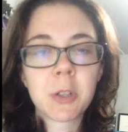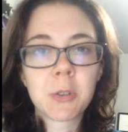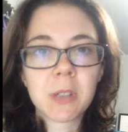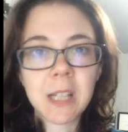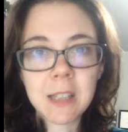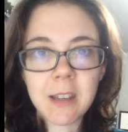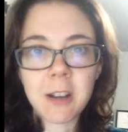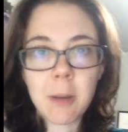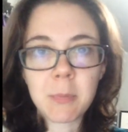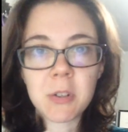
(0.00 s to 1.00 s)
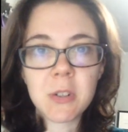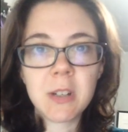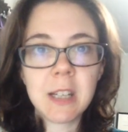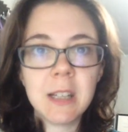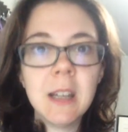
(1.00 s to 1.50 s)
create that
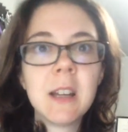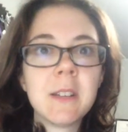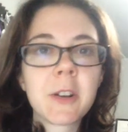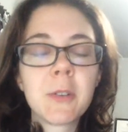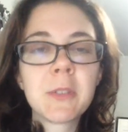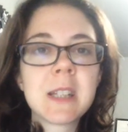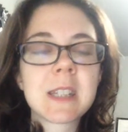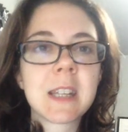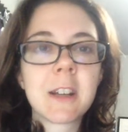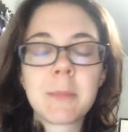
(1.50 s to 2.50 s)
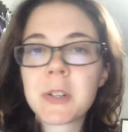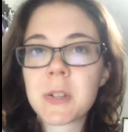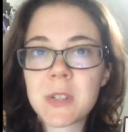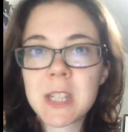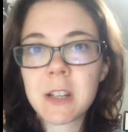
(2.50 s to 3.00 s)
opportunity, not only to get a bunch
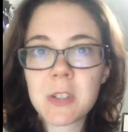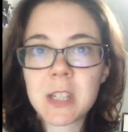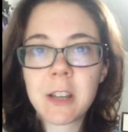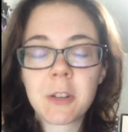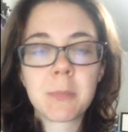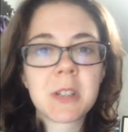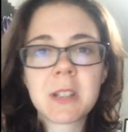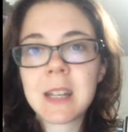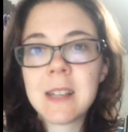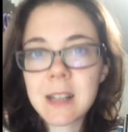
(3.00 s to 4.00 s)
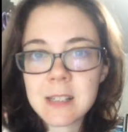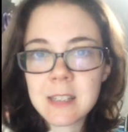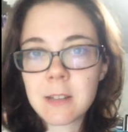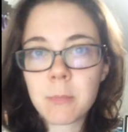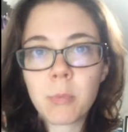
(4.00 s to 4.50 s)
of singers together, but to connect
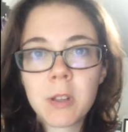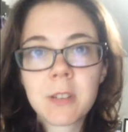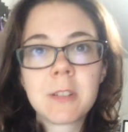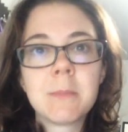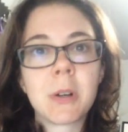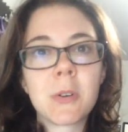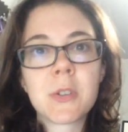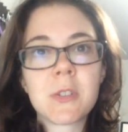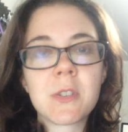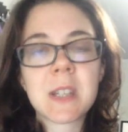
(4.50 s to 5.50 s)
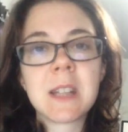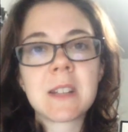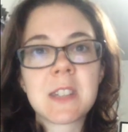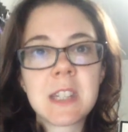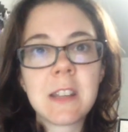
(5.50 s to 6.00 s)
them with composers and
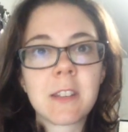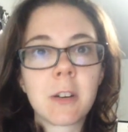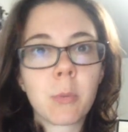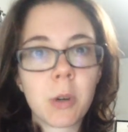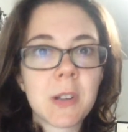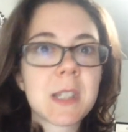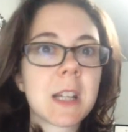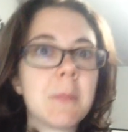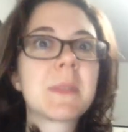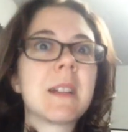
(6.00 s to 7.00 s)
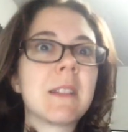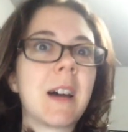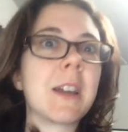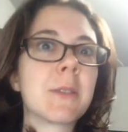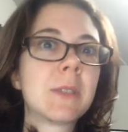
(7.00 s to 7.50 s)
see their works come to
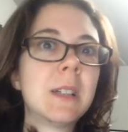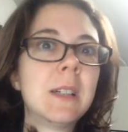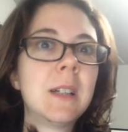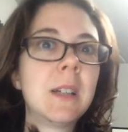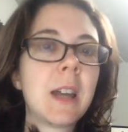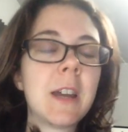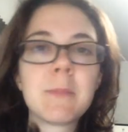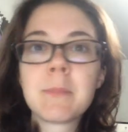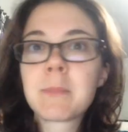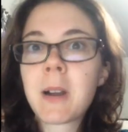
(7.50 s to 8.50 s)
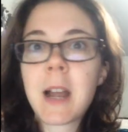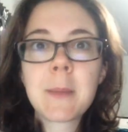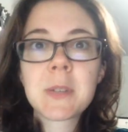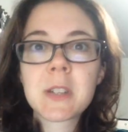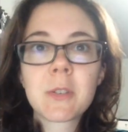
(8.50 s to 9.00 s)
life. And
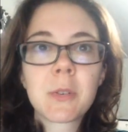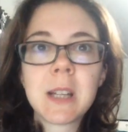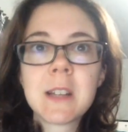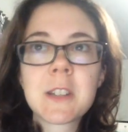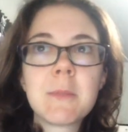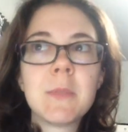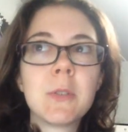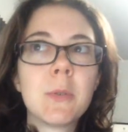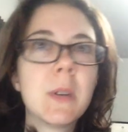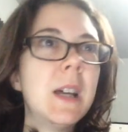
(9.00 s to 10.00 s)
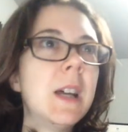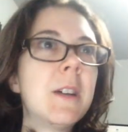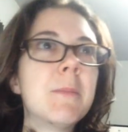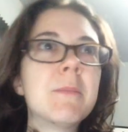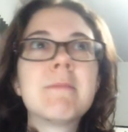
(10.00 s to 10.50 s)
perhaps create some new
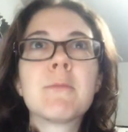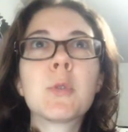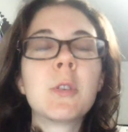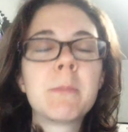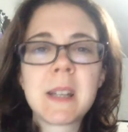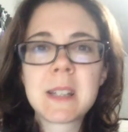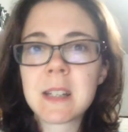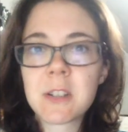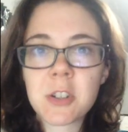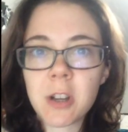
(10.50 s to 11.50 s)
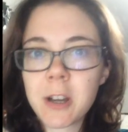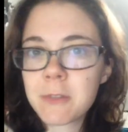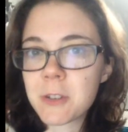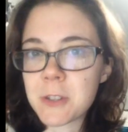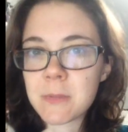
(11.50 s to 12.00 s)
rule bending
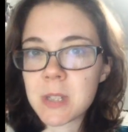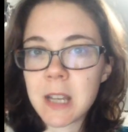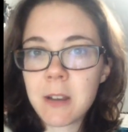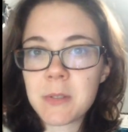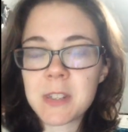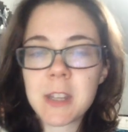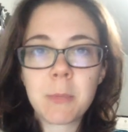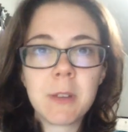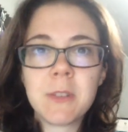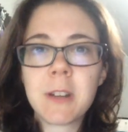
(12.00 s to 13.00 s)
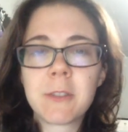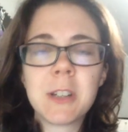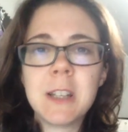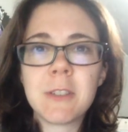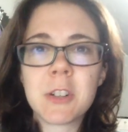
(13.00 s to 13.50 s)
genres of sounds that we've never
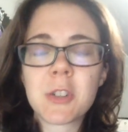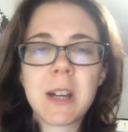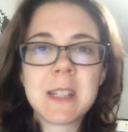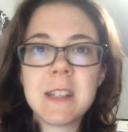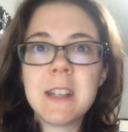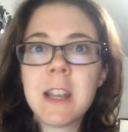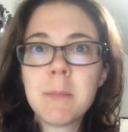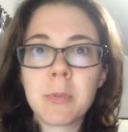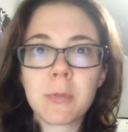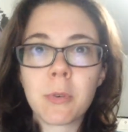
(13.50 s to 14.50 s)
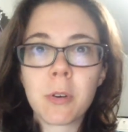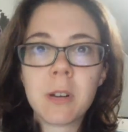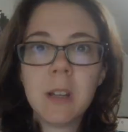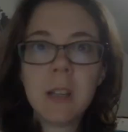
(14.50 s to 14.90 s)
even tried to name before.